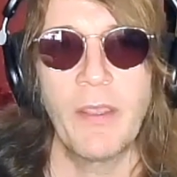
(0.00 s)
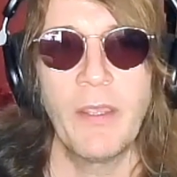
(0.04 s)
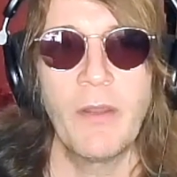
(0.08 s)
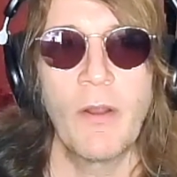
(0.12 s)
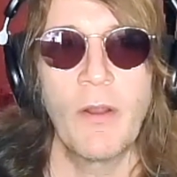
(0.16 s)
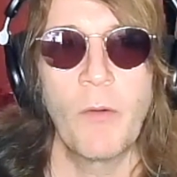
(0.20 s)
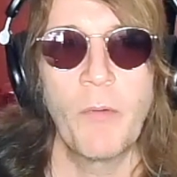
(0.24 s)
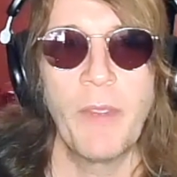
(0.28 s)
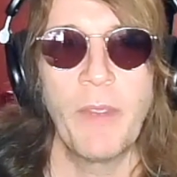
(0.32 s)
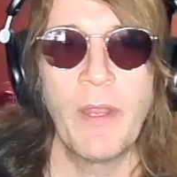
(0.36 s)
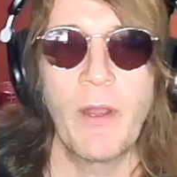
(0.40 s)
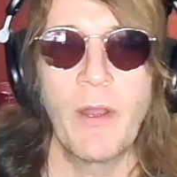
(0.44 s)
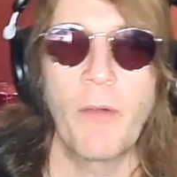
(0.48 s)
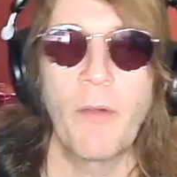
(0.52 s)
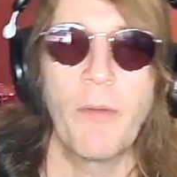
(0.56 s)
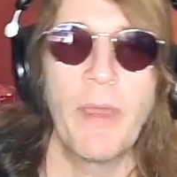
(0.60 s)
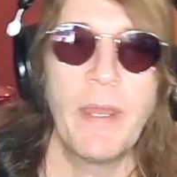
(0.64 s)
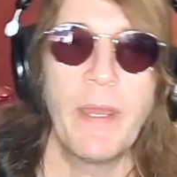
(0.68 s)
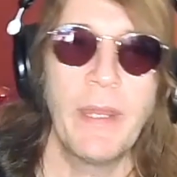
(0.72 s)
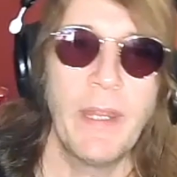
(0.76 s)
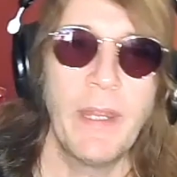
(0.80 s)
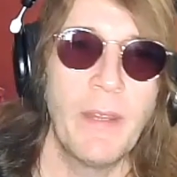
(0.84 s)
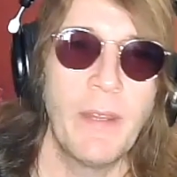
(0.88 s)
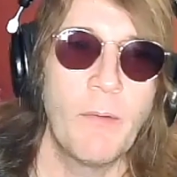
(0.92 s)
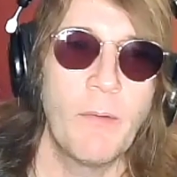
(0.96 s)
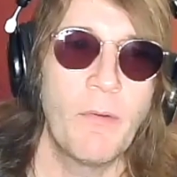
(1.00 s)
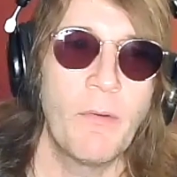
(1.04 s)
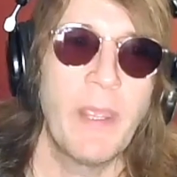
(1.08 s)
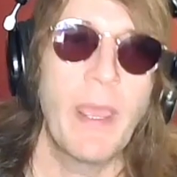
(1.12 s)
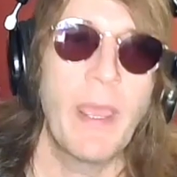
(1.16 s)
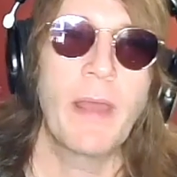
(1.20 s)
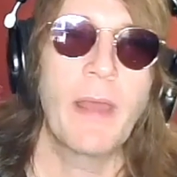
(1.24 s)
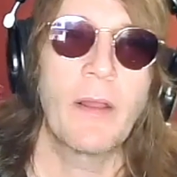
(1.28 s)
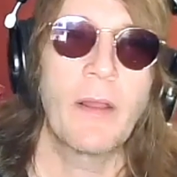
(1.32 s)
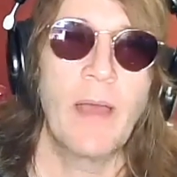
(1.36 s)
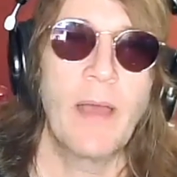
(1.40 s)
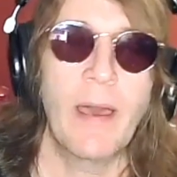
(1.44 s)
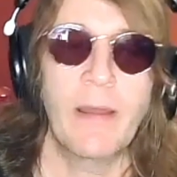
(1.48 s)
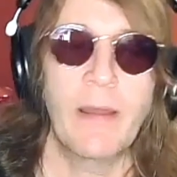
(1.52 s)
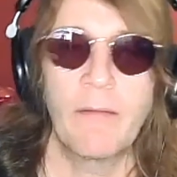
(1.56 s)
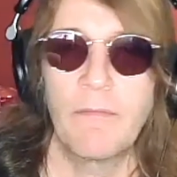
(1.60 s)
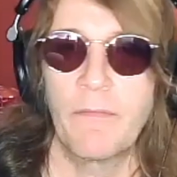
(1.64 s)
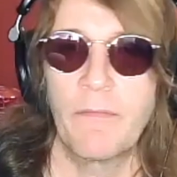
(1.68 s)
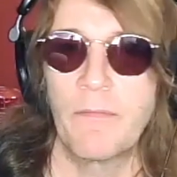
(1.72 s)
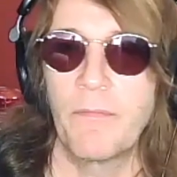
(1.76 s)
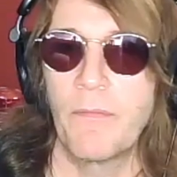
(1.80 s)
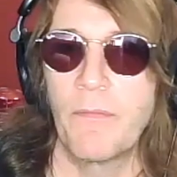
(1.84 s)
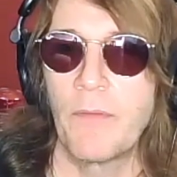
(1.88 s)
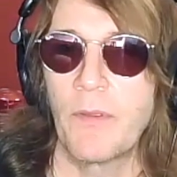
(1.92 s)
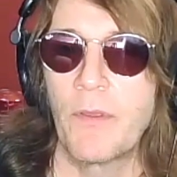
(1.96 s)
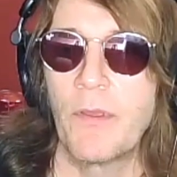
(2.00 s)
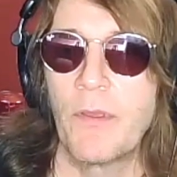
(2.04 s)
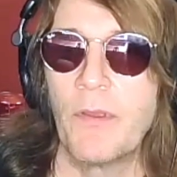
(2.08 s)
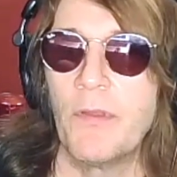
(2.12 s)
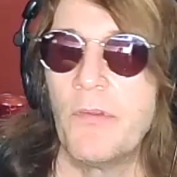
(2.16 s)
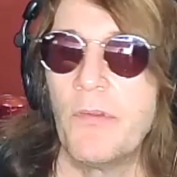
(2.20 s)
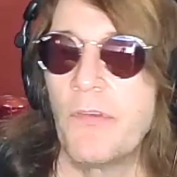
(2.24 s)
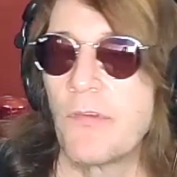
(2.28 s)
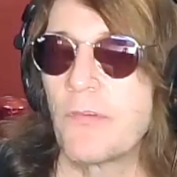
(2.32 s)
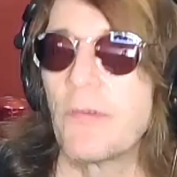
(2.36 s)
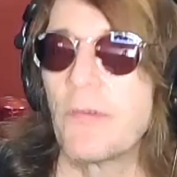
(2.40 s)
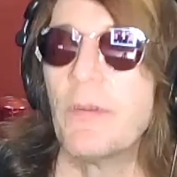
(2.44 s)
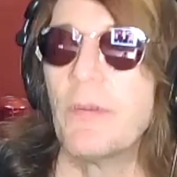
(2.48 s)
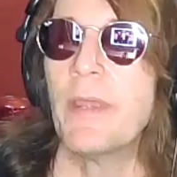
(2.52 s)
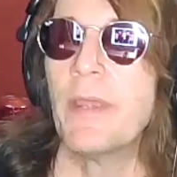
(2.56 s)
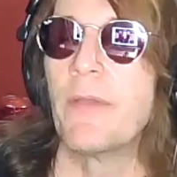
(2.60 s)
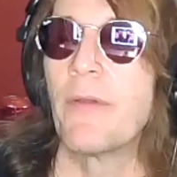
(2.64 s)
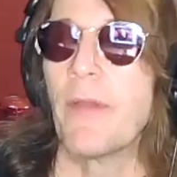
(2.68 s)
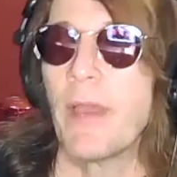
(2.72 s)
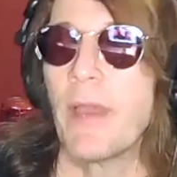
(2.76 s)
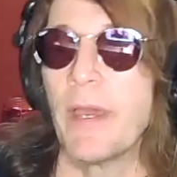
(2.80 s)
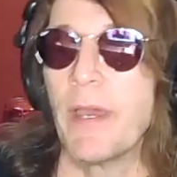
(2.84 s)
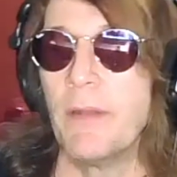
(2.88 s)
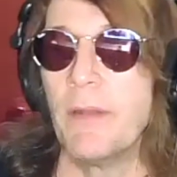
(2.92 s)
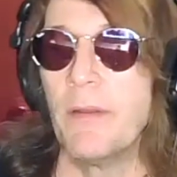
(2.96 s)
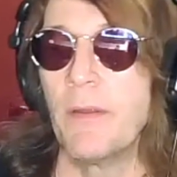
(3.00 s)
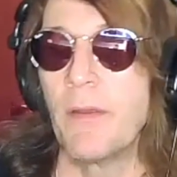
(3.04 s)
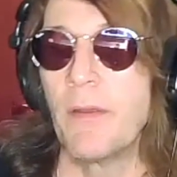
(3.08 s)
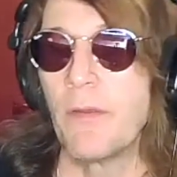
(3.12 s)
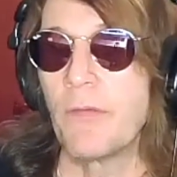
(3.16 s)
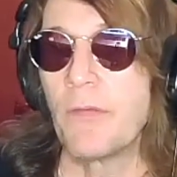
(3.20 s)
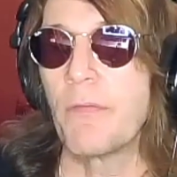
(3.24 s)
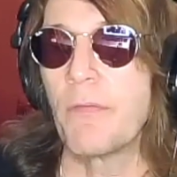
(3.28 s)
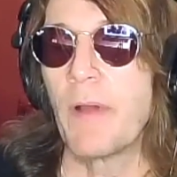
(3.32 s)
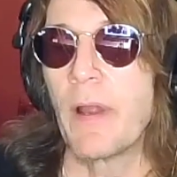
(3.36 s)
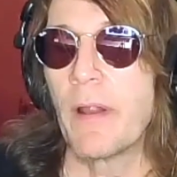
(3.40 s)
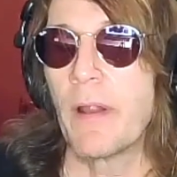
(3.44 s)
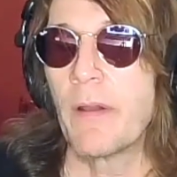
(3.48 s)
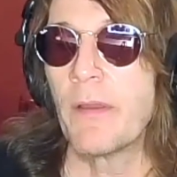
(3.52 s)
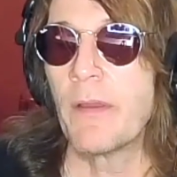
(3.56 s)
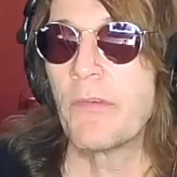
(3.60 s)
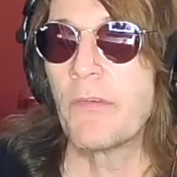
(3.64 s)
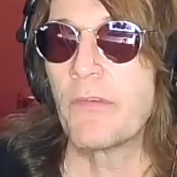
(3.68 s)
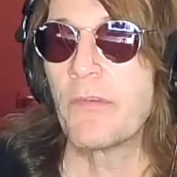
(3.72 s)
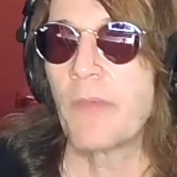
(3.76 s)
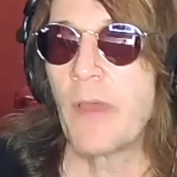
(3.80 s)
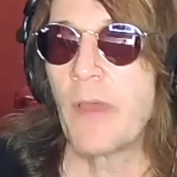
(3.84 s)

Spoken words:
We had a lot of good street cred as far as